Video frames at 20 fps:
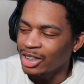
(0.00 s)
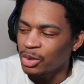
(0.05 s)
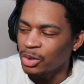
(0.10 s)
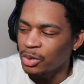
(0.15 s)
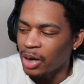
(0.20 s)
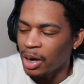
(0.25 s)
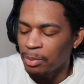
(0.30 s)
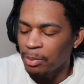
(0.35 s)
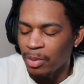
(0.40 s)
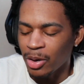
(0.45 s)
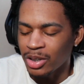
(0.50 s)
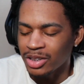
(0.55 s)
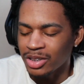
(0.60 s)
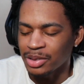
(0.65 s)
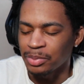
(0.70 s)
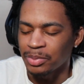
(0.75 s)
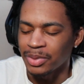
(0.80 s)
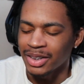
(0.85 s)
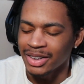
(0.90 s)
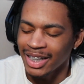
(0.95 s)
I paused
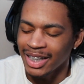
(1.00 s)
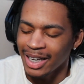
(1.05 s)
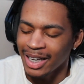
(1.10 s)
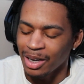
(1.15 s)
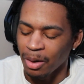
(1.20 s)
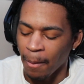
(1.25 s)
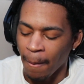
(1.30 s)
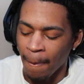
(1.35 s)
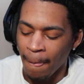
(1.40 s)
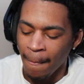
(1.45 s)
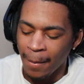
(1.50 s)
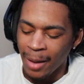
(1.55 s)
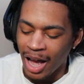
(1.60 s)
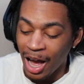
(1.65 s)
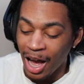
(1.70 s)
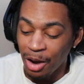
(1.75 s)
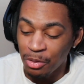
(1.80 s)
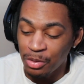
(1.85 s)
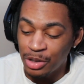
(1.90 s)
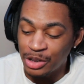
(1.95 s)
it, but damn,
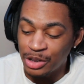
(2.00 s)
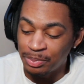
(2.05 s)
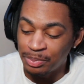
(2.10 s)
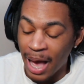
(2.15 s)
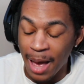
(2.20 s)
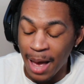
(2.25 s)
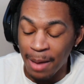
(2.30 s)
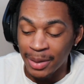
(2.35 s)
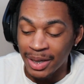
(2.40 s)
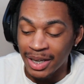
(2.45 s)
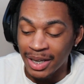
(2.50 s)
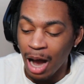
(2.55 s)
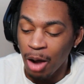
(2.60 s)
I wish Batman,